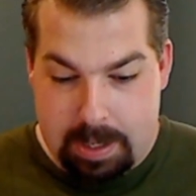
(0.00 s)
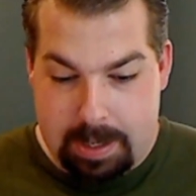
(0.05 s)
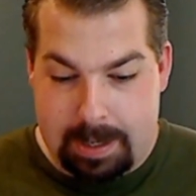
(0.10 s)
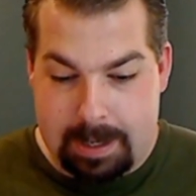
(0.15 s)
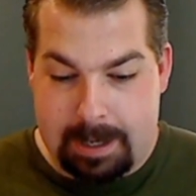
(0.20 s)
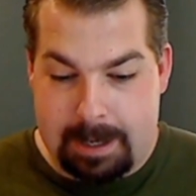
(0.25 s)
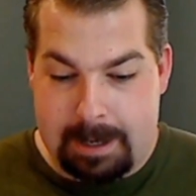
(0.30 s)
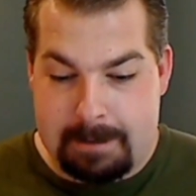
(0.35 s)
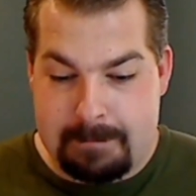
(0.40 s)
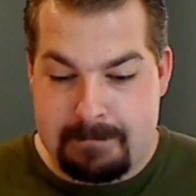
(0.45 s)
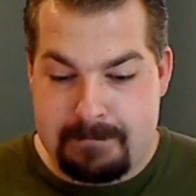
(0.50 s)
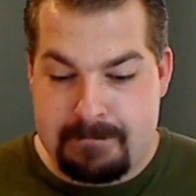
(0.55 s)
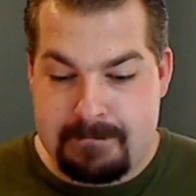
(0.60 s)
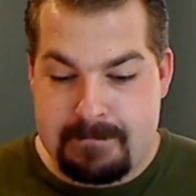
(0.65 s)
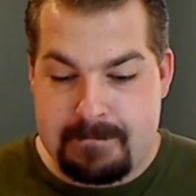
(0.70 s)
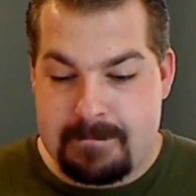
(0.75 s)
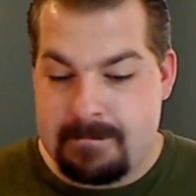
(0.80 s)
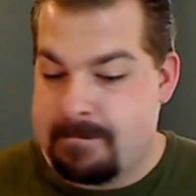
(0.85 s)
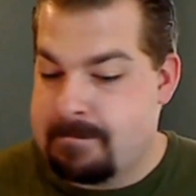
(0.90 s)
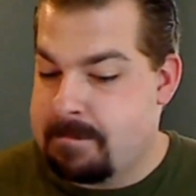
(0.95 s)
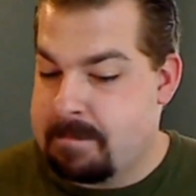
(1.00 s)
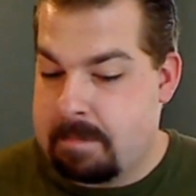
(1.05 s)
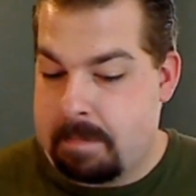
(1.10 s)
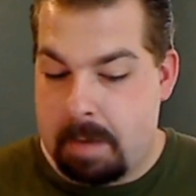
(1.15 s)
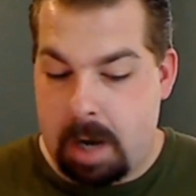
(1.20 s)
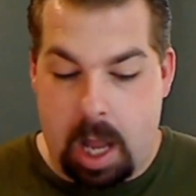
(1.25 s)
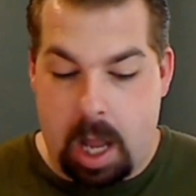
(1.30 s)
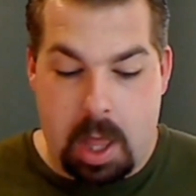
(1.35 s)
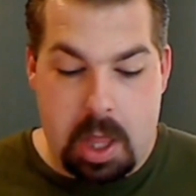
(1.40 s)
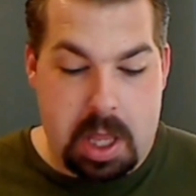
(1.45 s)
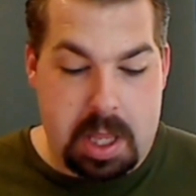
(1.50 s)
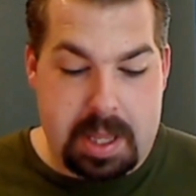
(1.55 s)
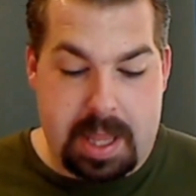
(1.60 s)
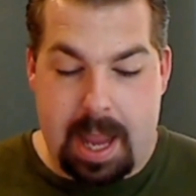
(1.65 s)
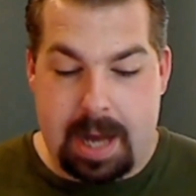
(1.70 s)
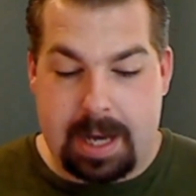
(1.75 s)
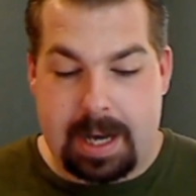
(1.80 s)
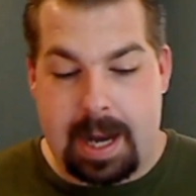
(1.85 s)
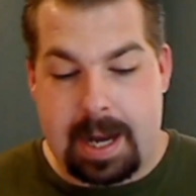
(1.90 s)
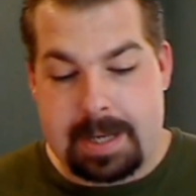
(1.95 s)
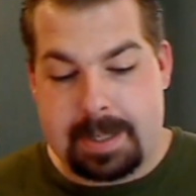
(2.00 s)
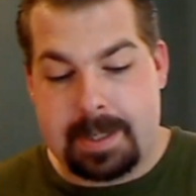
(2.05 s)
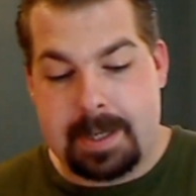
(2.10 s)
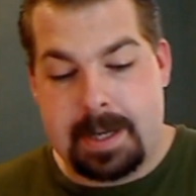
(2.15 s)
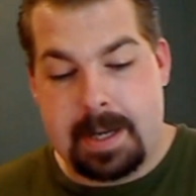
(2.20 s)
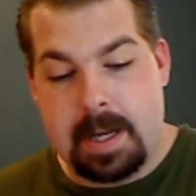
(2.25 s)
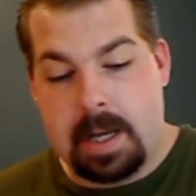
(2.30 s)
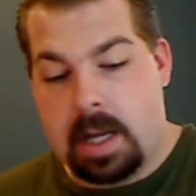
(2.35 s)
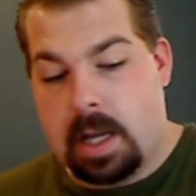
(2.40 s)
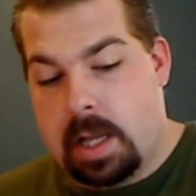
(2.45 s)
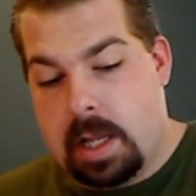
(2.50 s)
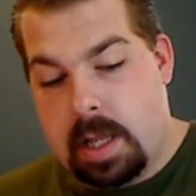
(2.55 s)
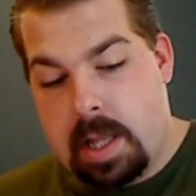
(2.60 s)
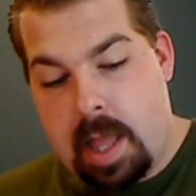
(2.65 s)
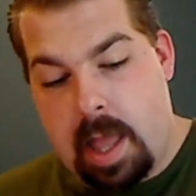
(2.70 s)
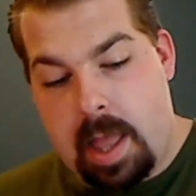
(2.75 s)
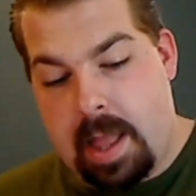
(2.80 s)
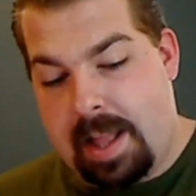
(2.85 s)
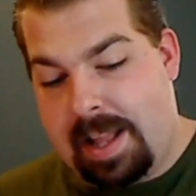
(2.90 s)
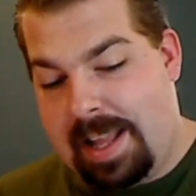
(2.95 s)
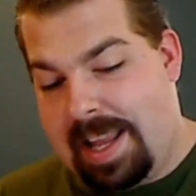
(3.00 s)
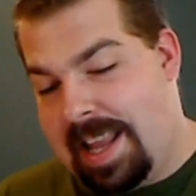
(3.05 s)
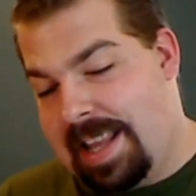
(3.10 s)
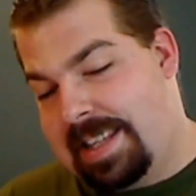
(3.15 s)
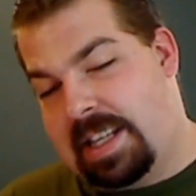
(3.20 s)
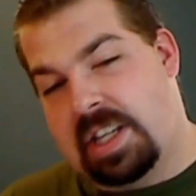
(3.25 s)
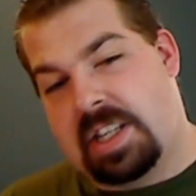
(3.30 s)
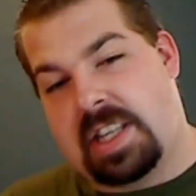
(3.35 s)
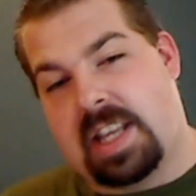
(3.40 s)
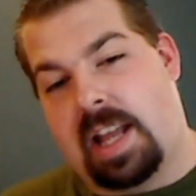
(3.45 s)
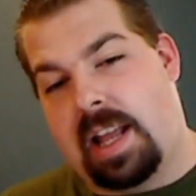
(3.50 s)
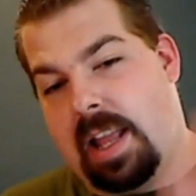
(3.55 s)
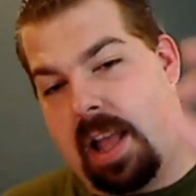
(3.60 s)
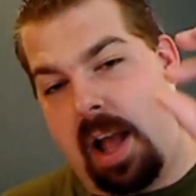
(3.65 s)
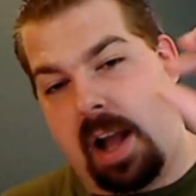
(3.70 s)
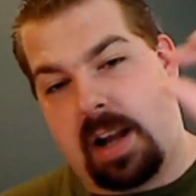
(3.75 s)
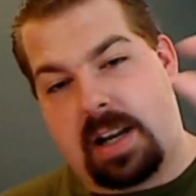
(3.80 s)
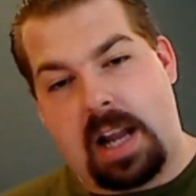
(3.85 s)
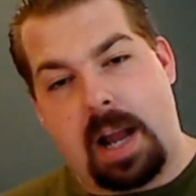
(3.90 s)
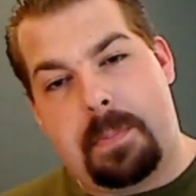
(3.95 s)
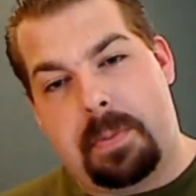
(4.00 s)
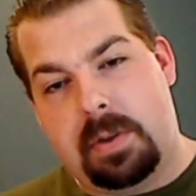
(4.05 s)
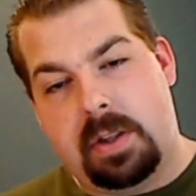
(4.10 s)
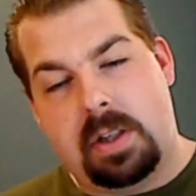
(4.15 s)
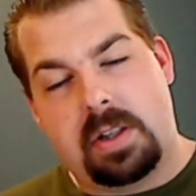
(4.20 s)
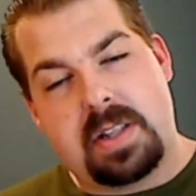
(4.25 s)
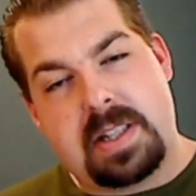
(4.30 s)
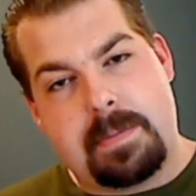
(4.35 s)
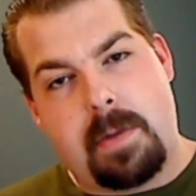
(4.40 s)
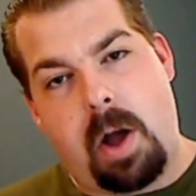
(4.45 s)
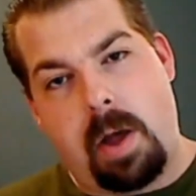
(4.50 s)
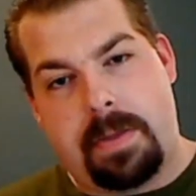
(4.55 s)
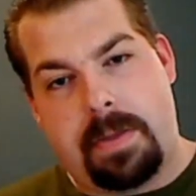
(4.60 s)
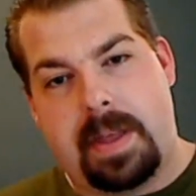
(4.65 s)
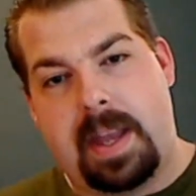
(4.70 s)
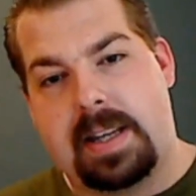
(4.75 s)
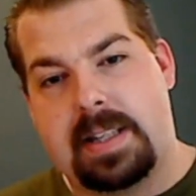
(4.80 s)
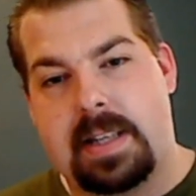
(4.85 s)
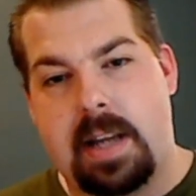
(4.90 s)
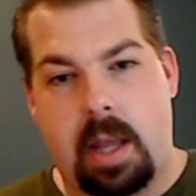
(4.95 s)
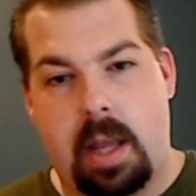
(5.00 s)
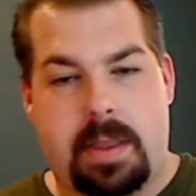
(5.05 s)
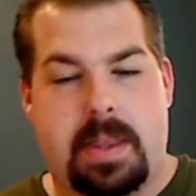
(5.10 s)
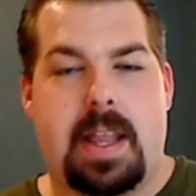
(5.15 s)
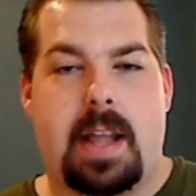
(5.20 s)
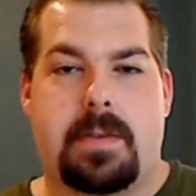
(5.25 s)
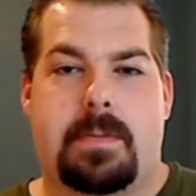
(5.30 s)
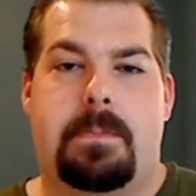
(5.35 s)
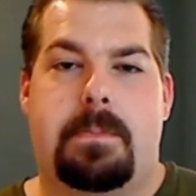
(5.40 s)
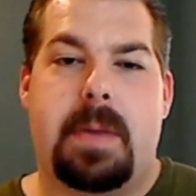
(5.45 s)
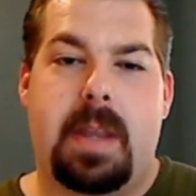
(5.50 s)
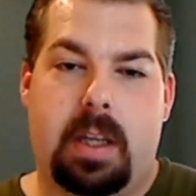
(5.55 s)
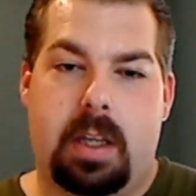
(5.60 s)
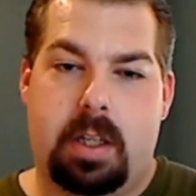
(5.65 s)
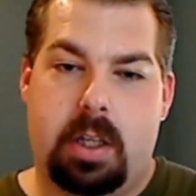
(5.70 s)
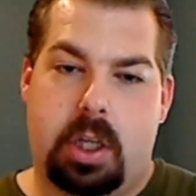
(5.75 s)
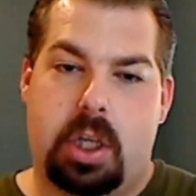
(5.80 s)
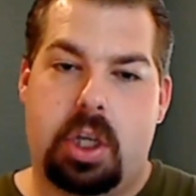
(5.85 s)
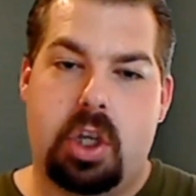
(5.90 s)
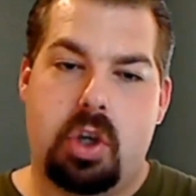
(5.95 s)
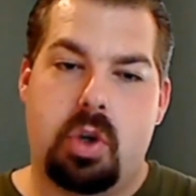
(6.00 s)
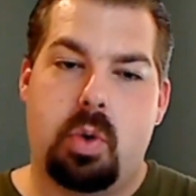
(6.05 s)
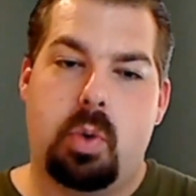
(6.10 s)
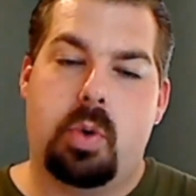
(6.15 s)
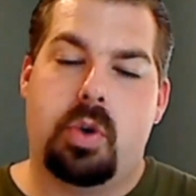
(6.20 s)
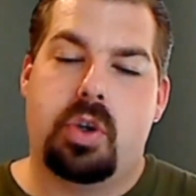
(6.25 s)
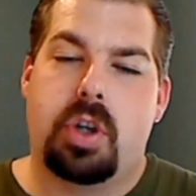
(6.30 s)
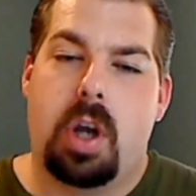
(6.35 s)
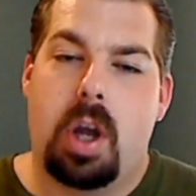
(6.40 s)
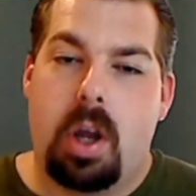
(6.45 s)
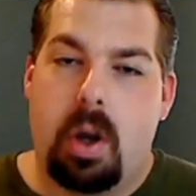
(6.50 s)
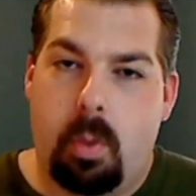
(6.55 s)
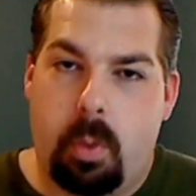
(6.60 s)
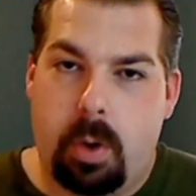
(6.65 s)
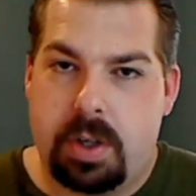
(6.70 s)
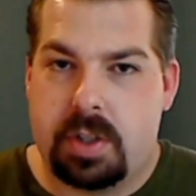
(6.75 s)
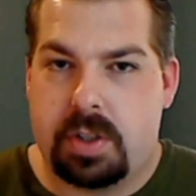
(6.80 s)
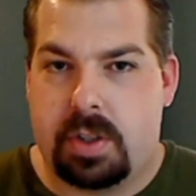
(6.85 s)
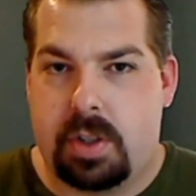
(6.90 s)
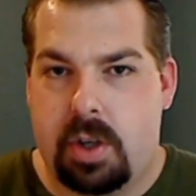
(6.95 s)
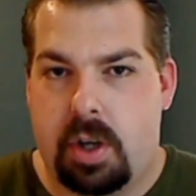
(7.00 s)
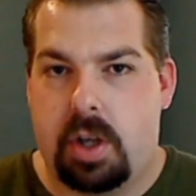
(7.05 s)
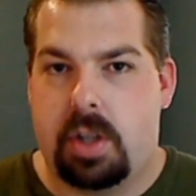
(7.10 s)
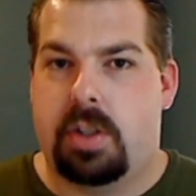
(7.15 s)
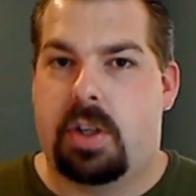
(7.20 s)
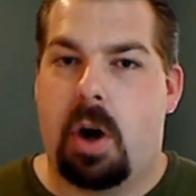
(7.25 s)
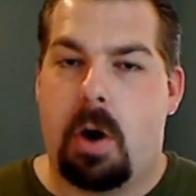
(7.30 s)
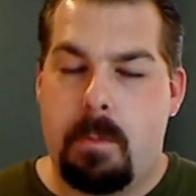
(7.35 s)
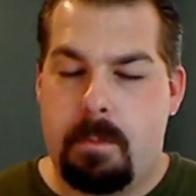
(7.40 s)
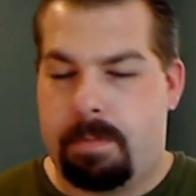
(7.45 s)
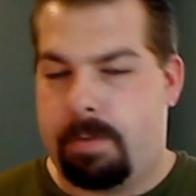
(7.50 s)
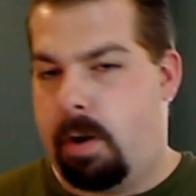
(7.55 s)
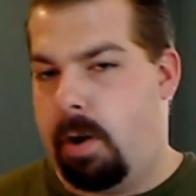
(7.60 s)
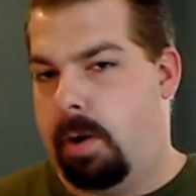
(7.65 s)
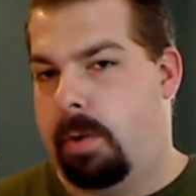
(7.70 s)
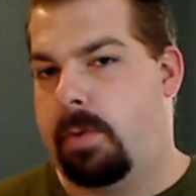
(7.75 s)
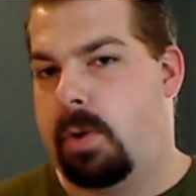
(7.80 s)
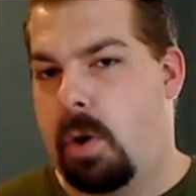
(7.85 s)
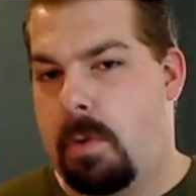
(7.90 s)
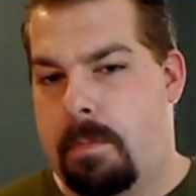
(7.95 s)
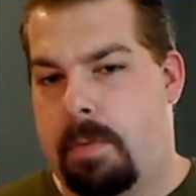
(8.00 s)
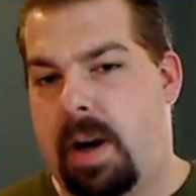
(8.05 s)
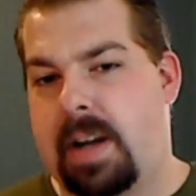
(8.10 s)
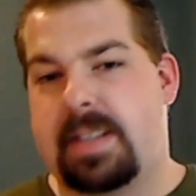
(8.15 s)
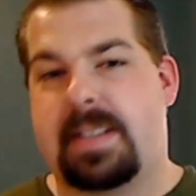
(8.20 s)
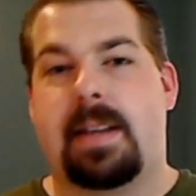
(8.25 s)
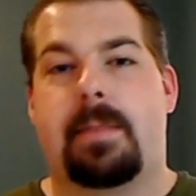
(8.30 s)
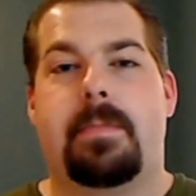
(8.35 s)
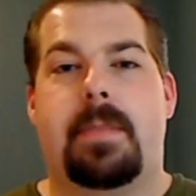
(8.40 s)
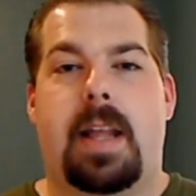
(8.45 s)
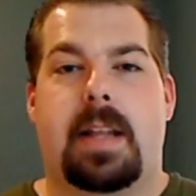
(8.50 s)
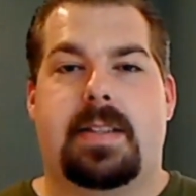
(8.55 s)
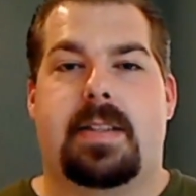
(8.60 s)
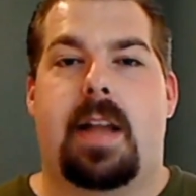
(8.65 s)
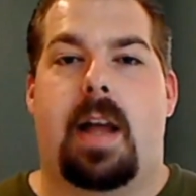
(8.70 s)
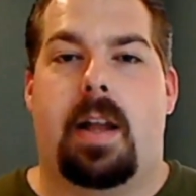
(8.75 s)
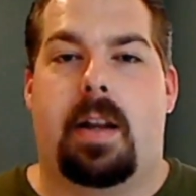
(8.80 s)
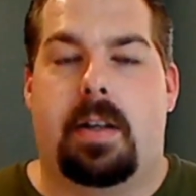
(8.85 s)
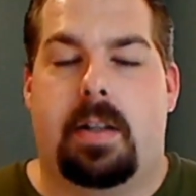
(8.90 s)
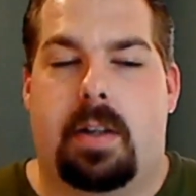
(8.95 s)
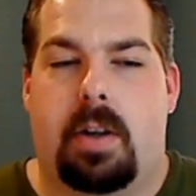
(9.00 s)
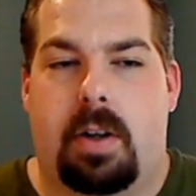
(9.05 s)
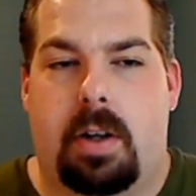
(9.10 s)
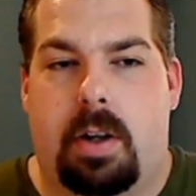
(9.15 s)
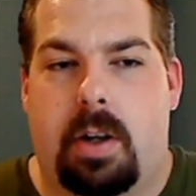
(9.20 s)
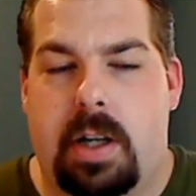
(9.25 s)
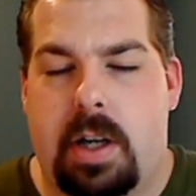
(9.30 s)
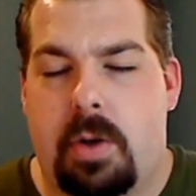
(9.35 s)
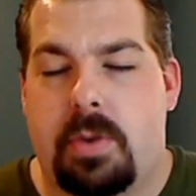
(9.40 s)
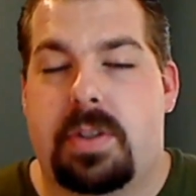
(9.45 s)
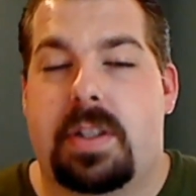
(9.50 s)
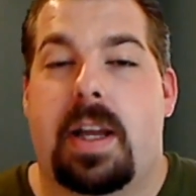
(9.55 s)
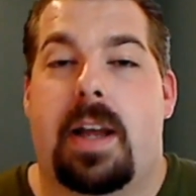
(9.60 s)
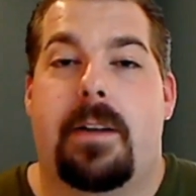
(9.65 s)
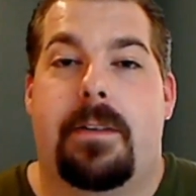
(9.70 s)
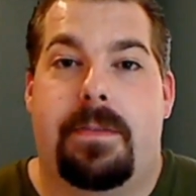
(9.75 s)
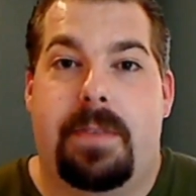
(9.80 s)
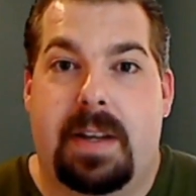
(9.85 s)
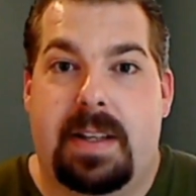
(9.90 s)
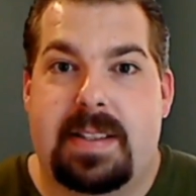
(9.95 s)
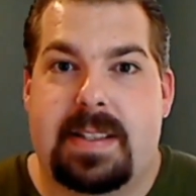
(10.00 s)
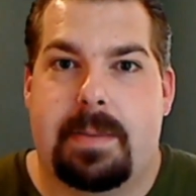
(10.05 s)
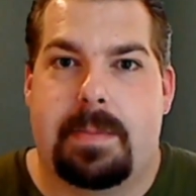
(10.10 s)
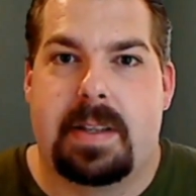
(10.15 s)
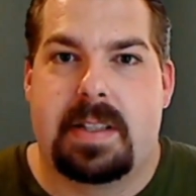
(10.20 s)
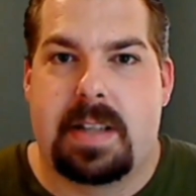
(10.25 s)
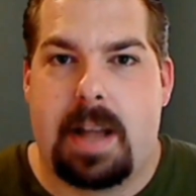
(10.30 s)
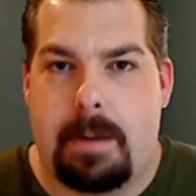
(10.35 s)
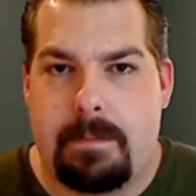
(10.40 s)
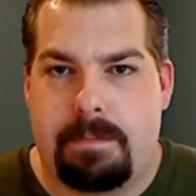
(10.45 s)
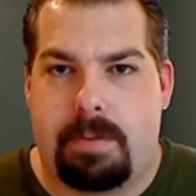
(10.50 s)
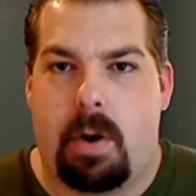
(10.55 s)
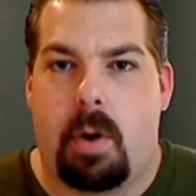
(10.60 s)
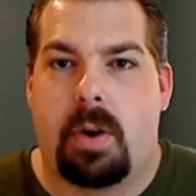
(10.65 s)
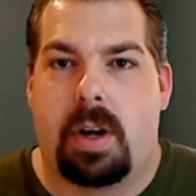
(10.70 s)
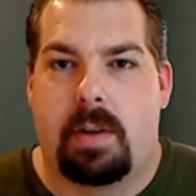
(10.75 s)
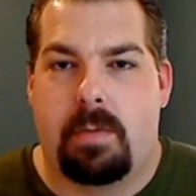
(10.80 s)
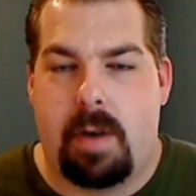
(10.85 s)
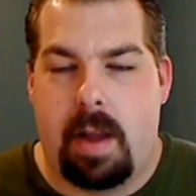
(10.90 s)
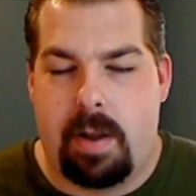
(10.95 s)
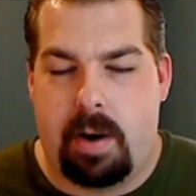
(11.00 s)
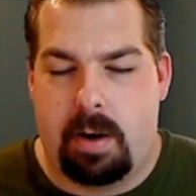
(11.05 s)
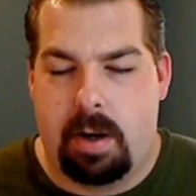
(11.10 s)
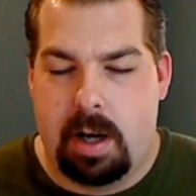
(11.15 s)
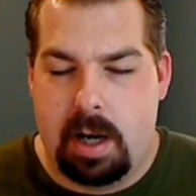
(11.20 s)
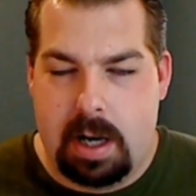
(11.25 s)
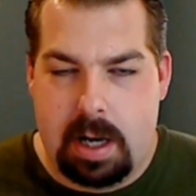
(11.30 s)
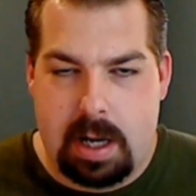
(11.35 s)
Other than that, guys, it's just a couple little small things. Nothing that's big and huge, which is good. Don't break something that's not, or don't fix something that's not broken, rather.